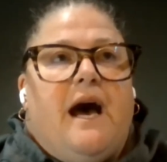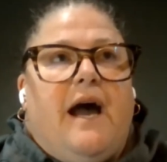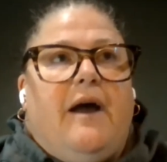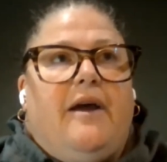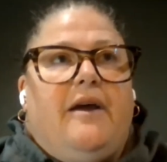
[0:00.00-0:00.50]

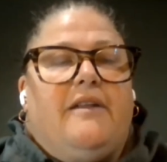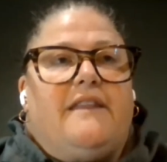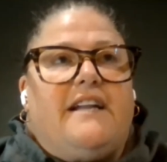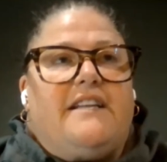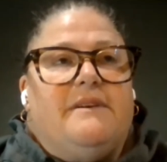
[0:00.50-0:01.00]
I
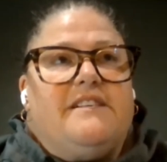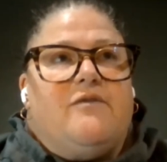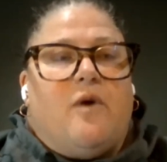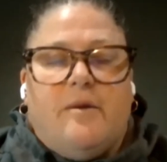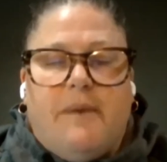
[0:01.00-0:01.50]
thought to
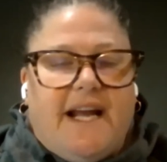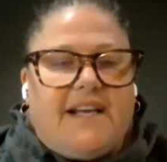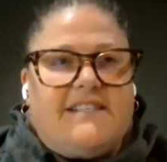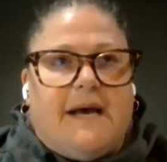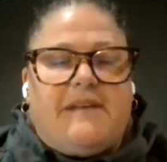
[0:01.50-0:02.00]
myself, what are my
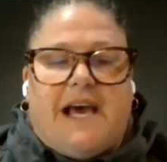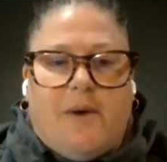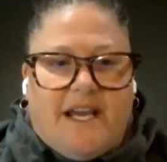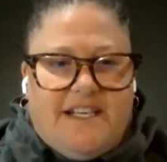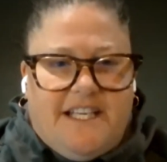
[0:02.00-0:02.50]
next steps? How
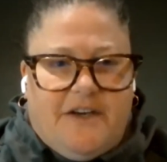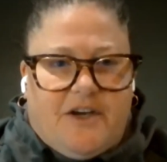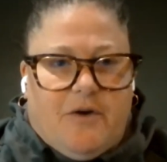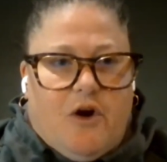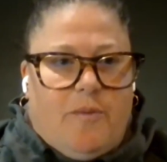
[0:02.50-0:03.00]
do I continue
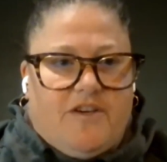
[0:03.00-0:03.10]
to grow?